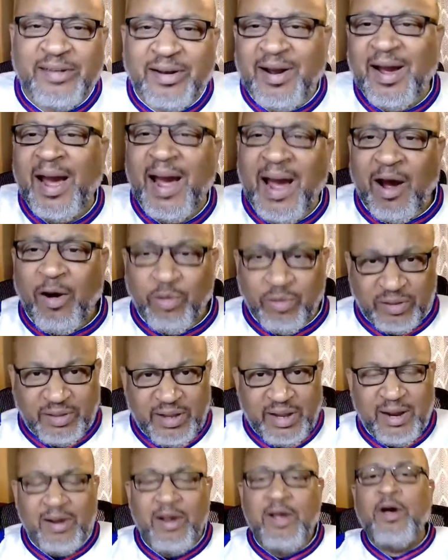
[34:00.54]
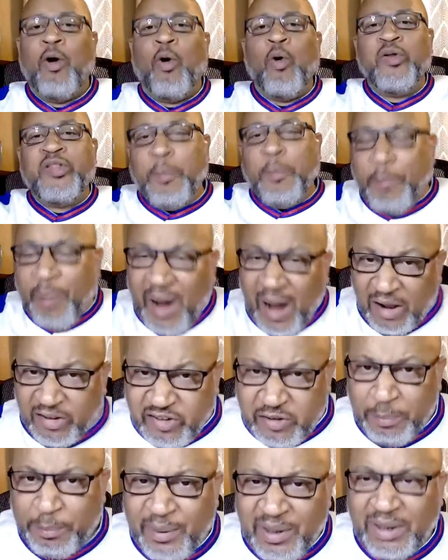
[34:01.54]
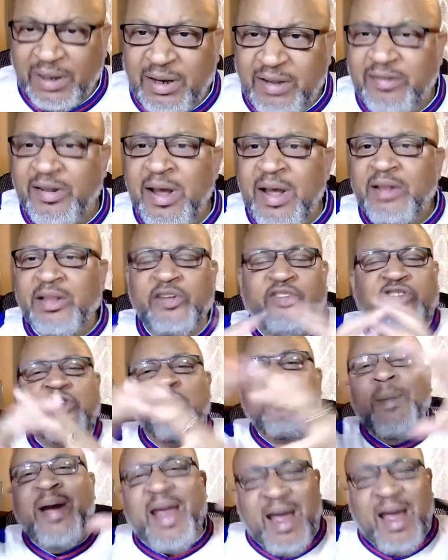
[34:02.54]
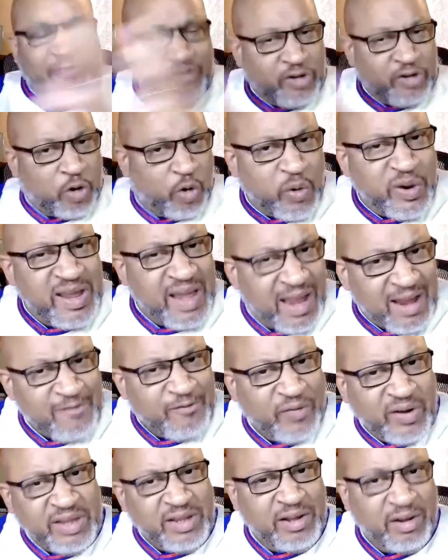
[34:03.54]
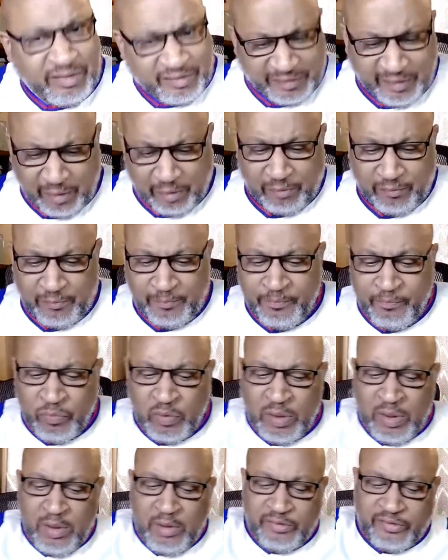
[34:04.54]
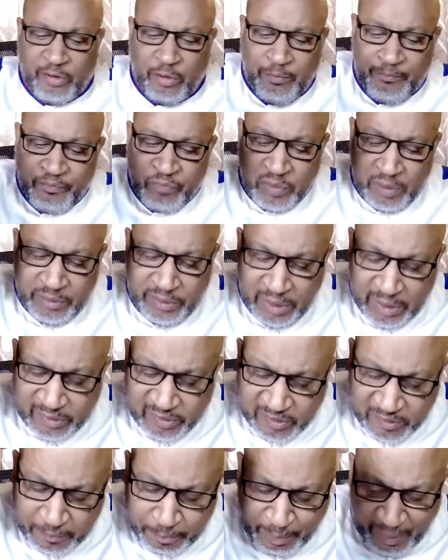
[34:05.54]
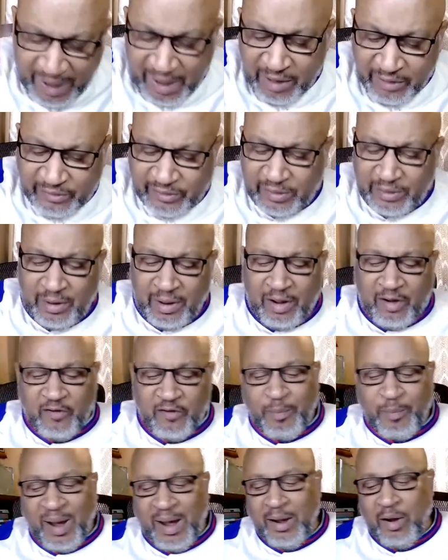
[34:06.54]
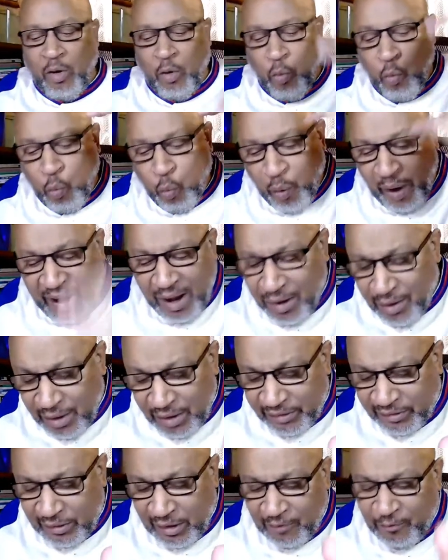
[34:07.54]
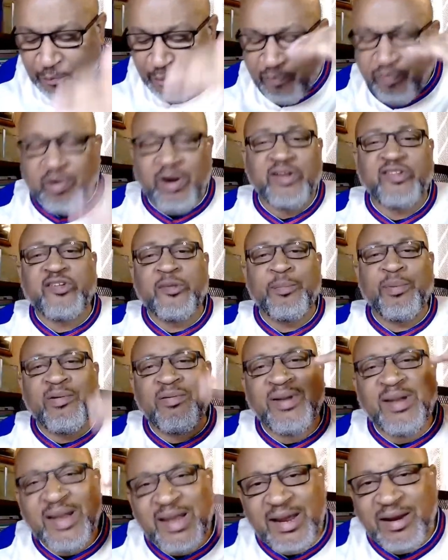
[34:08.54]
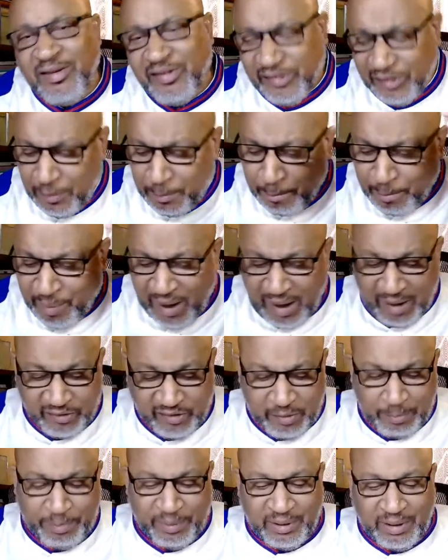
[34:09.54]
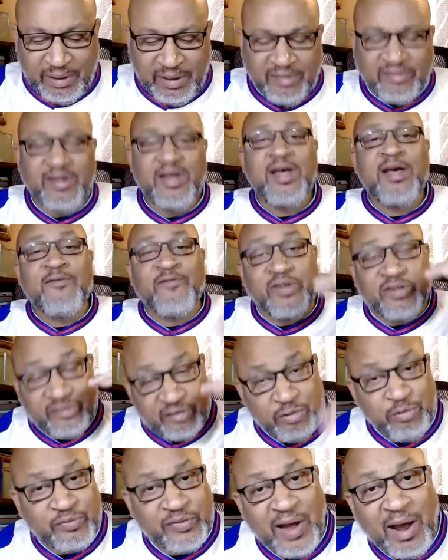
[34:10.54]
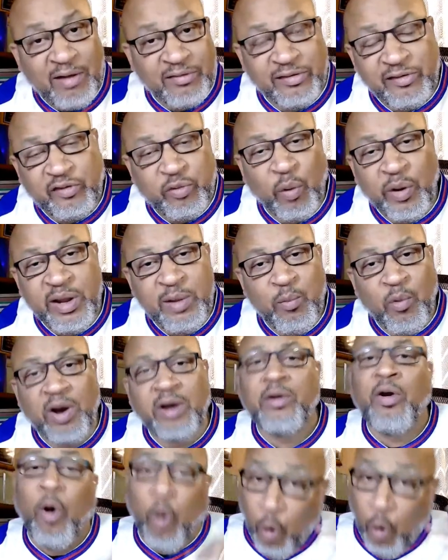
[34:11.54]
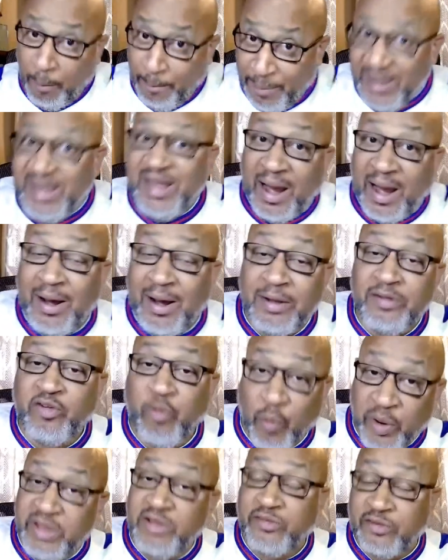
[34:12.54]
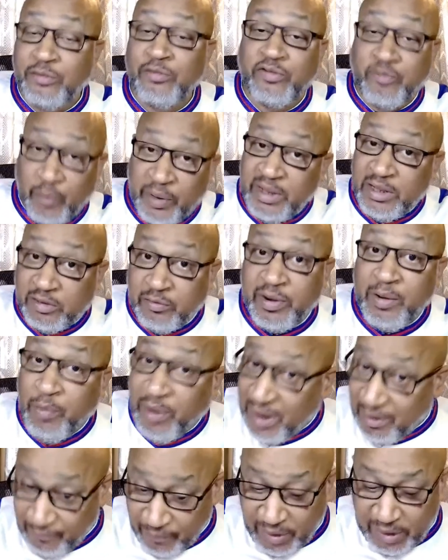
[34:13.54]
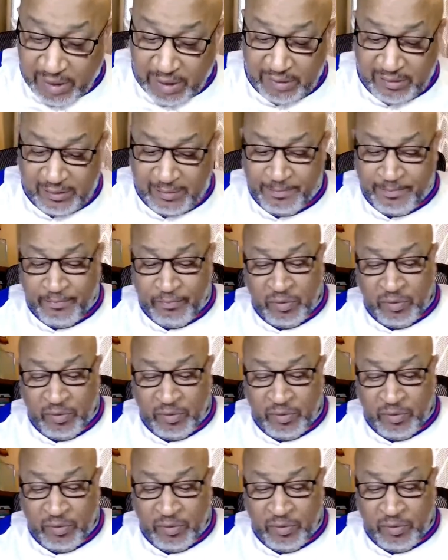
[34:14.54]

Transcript: that are out there, or the possibilities that you may have to create for yourself? So the expansion of my awareness of principal leadership possibilities for 2021 or beyond, 22, 23, whatever it is,